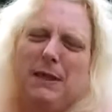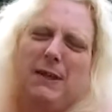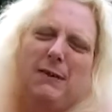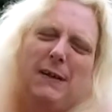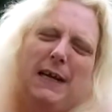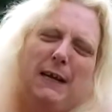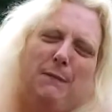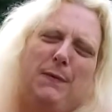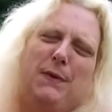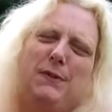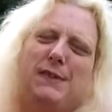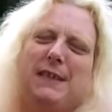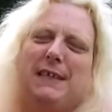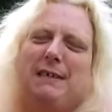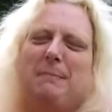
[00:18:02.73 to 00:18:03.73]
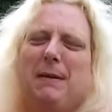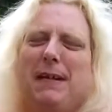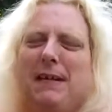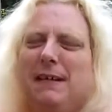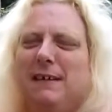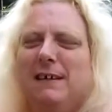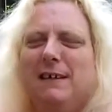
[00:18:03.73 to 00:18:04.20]
what a hearing aid feels like to
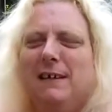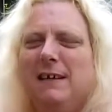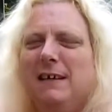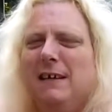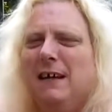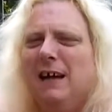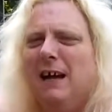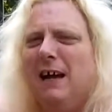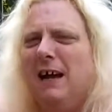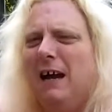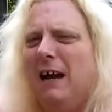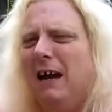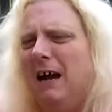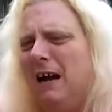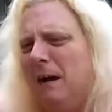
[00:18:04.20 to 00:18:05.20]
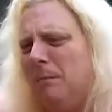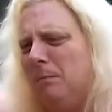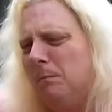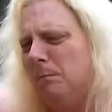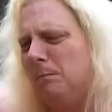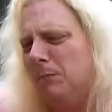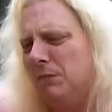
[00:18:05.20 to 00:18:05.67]
me.
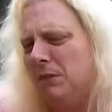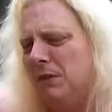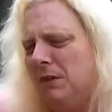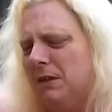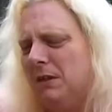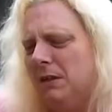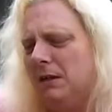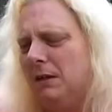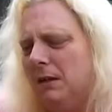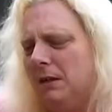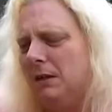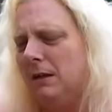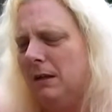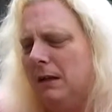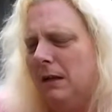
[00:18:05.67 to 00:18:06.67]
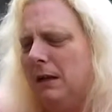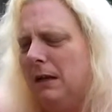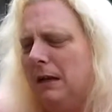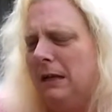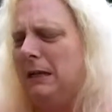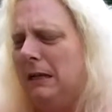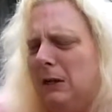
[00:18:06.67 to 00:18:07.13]
Um,
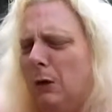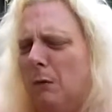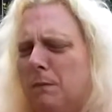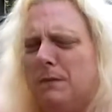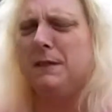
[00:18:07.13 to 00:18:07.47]
it